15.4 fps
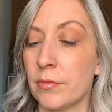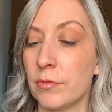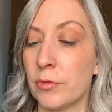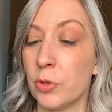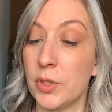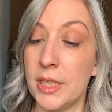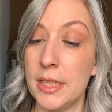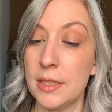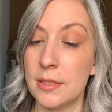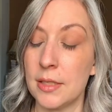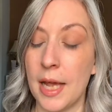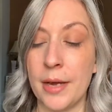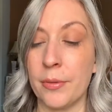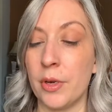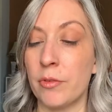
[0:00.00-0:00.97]
Fructis?
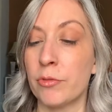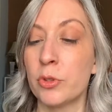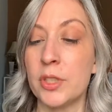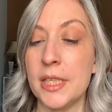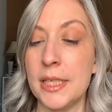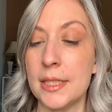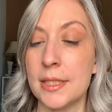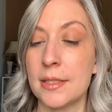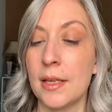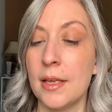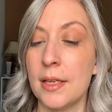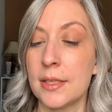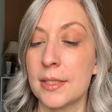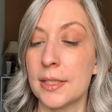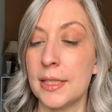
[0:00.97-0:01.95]
I don't know. Fructis
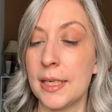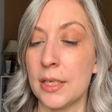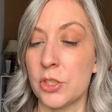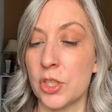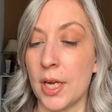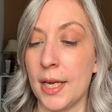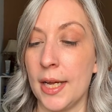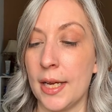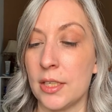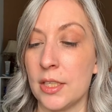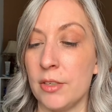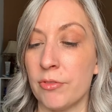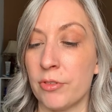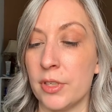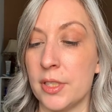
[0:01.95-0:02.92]
Sleek and Shine
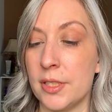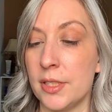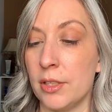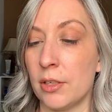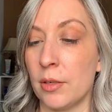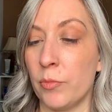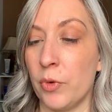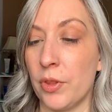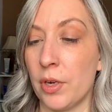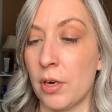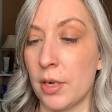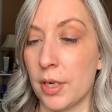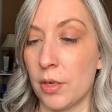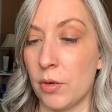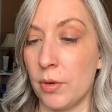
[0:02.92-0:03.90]
Anti-Frizz Serum with
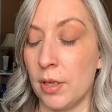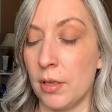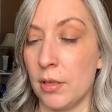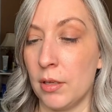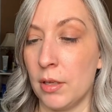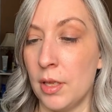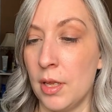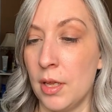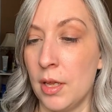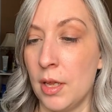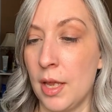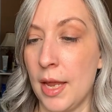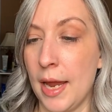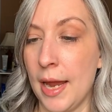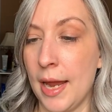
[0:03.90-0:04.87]
Argan Oil,
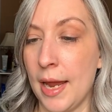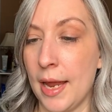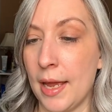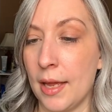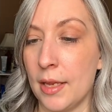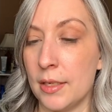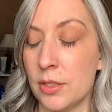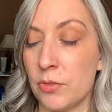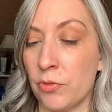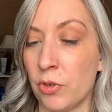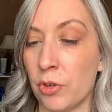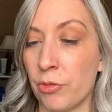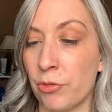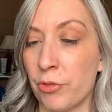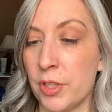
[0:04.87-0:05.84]
and it's for
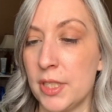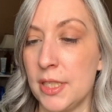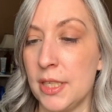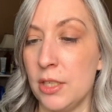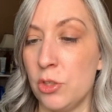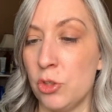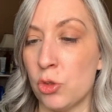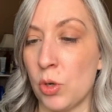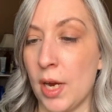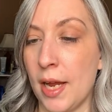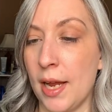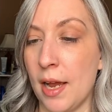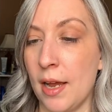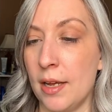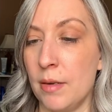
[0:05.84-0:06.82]
frizzy, dry,
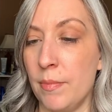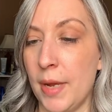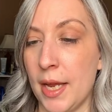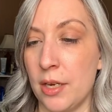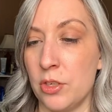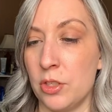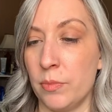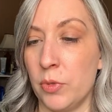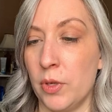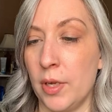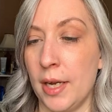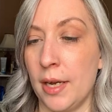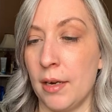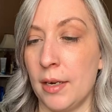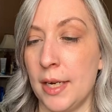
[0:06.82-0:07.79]
unmanageable
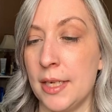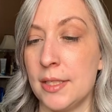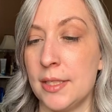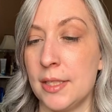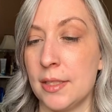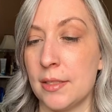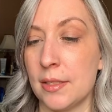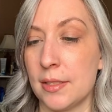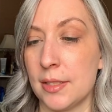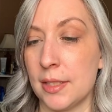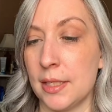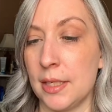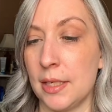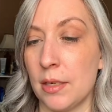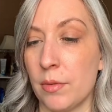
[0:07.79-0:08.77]
hair. Instant
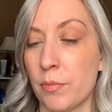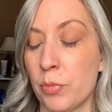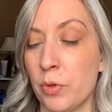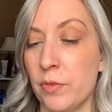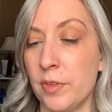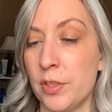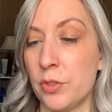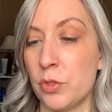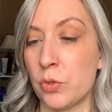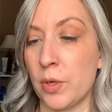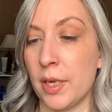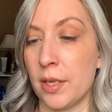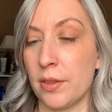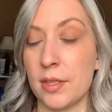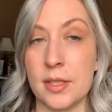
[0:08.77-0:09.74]
Sleek, Proven
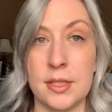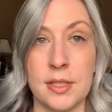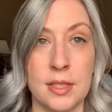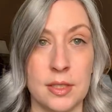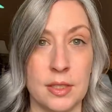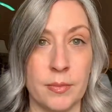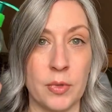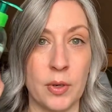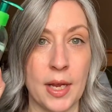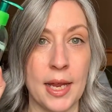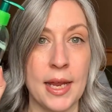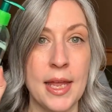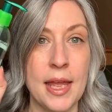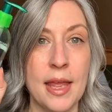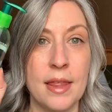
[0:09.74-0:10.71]
Strength System, okay?
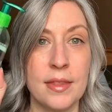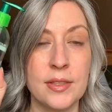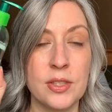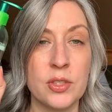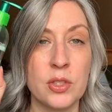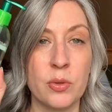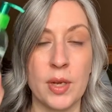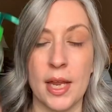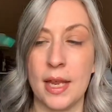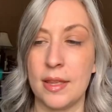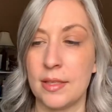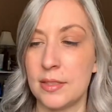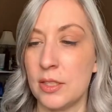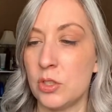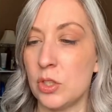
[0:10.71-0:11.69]
This is okay.
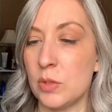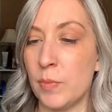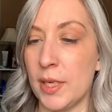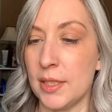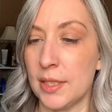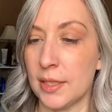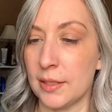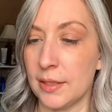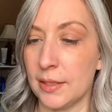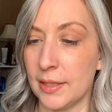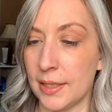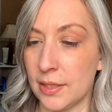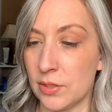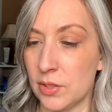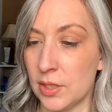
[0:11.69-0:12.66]
This is just basically
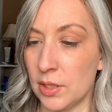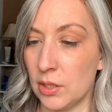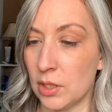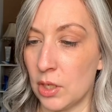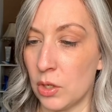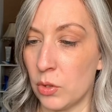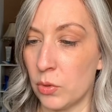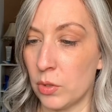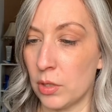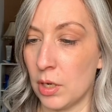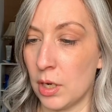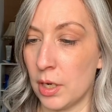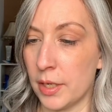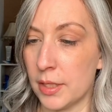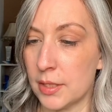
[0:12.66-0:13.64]
like a silicone,
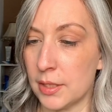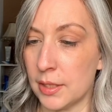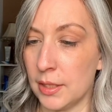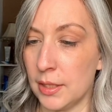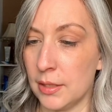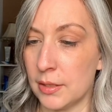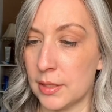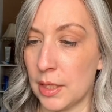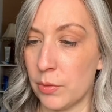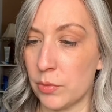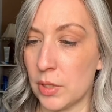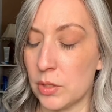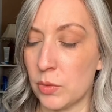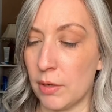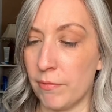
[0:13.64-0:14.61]
honestly. So
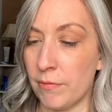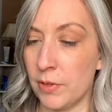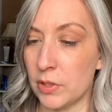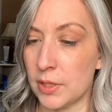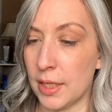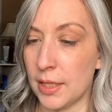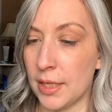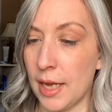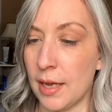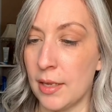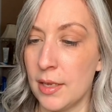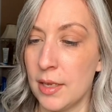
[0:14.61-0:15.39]
that's what it feels like, yeah.